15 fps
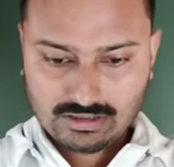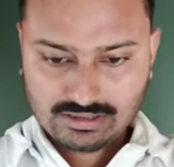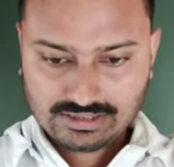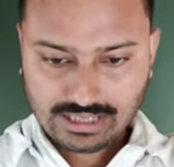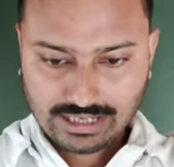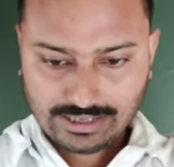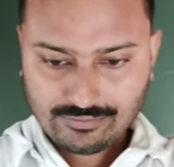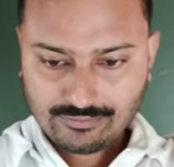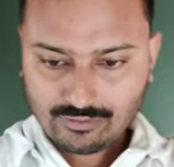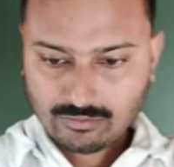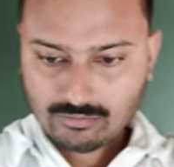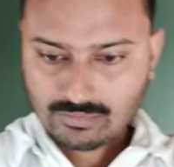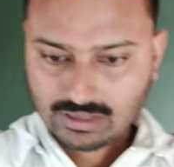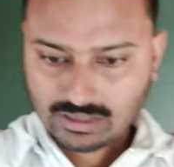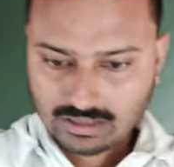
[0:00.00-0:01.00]
starting
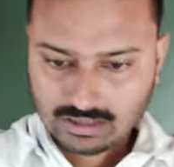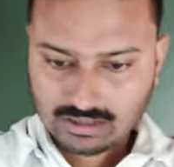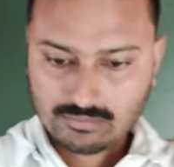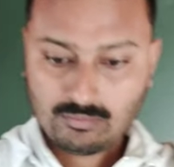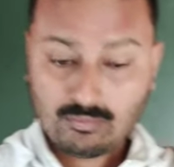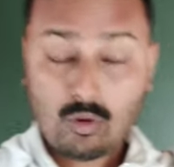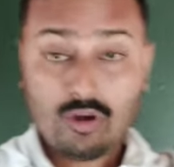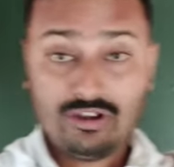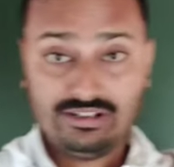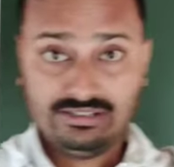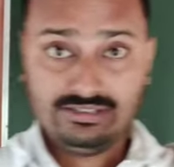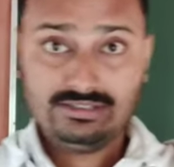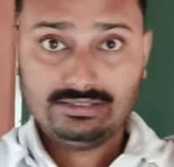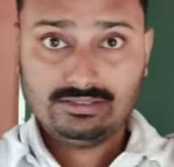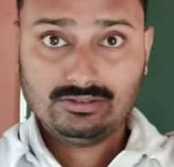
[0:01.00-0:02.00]
from
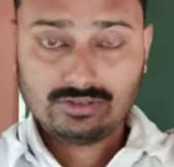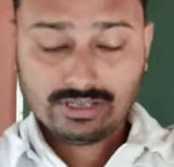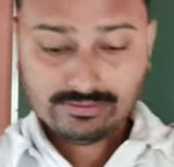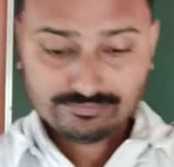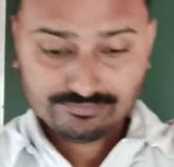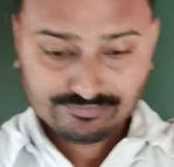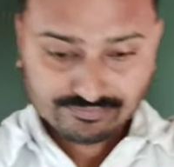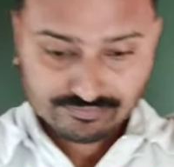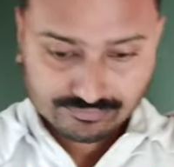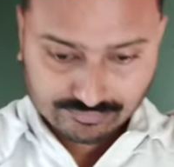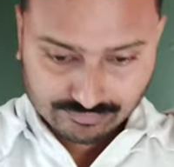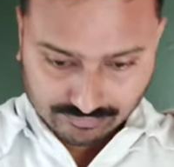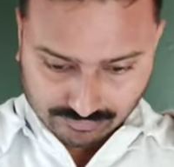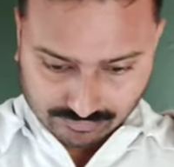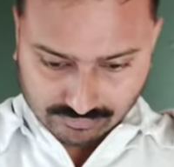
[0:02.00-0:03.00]
points. Okay,
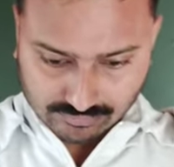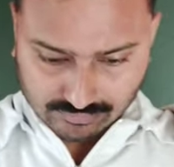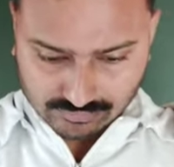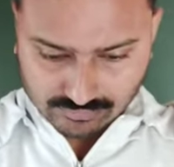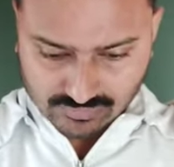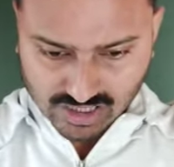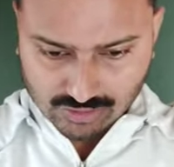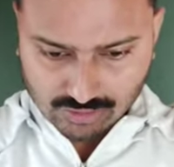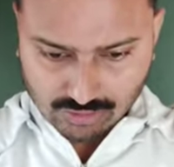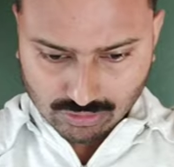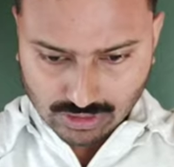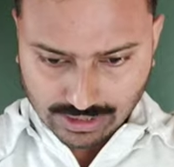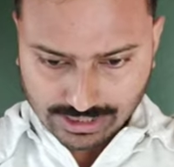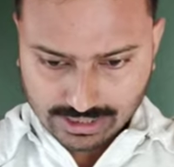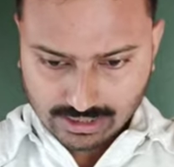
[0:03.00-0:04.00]

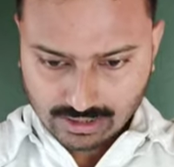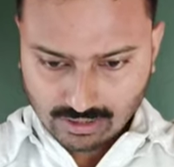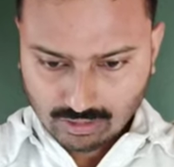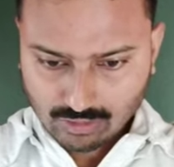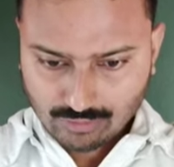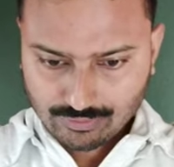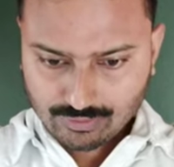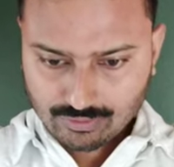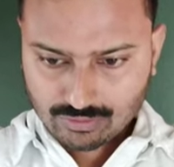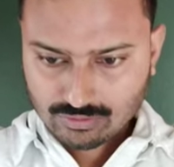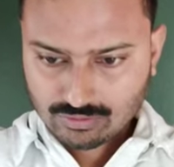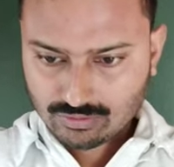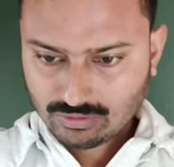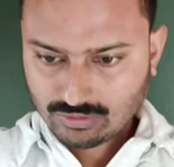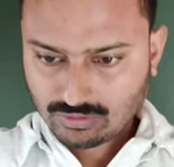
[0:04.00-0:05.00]
so I think all of
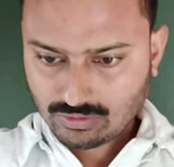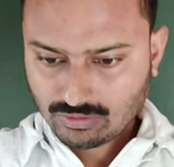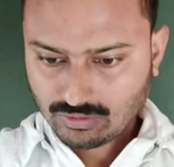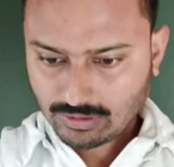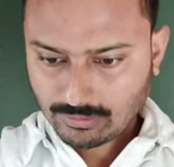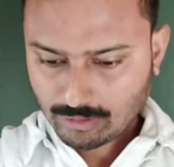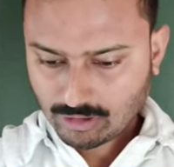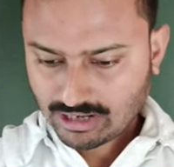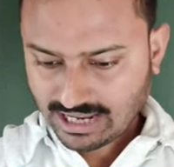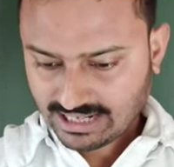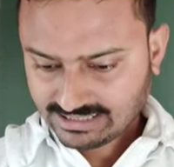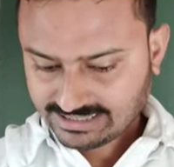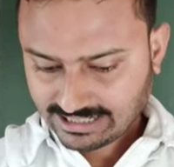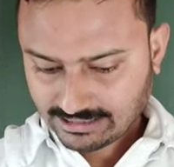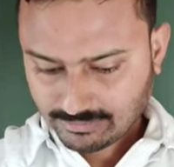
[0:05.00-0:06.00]
you know about
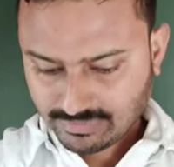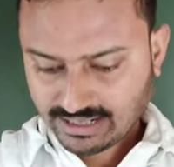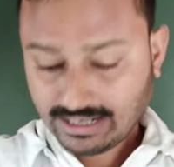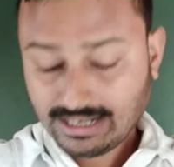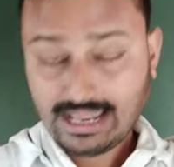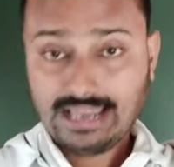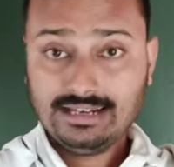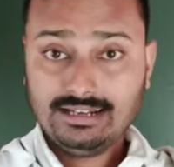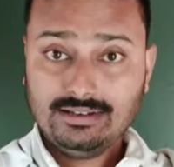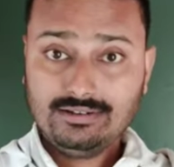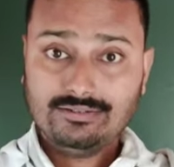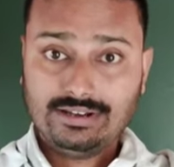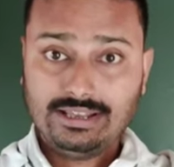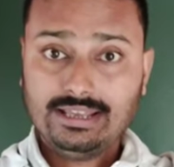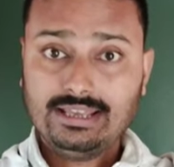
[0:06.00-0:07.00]
line segment, line,
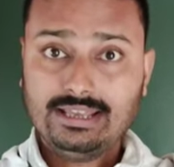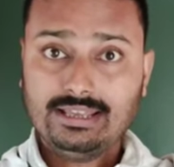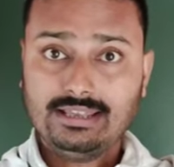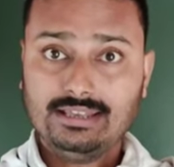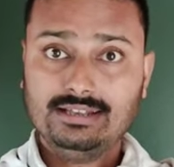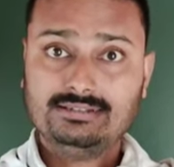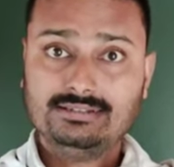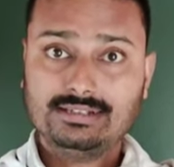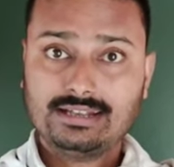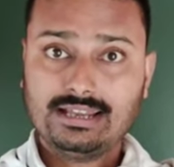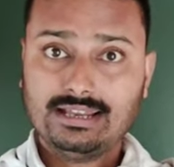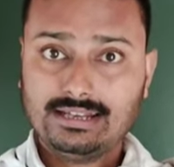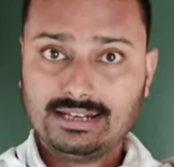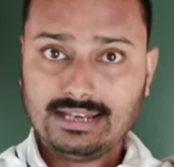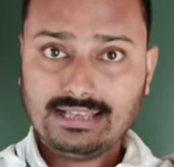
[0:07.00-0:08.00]
ray,
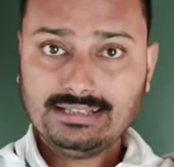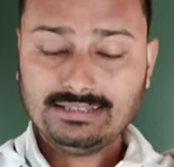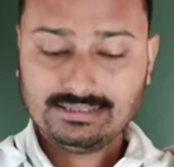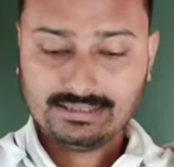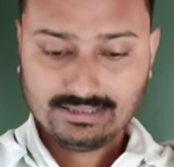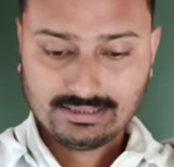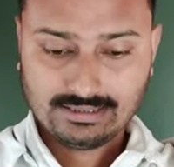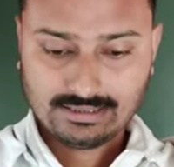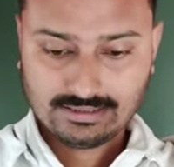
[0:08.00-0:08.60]
etc. in class